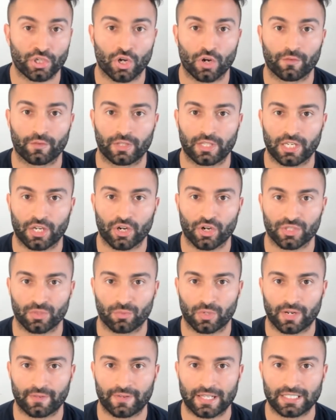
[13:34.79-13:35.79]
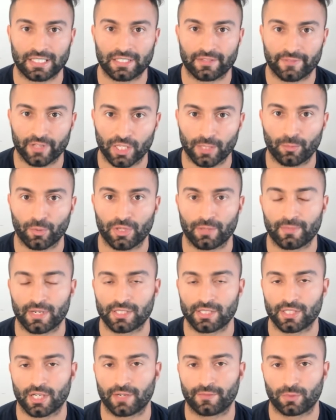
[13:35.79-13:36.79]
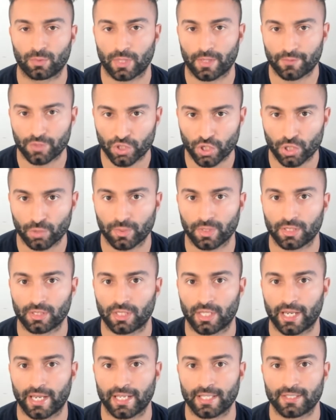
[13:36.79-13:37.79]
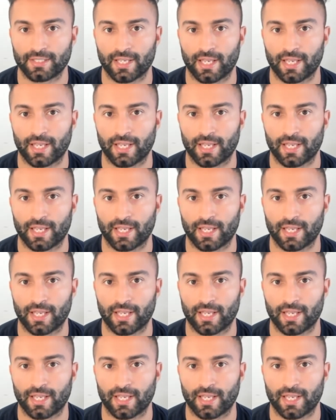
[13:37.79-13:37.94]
over the years and what I've had to develop within myself and what I've shared with clients,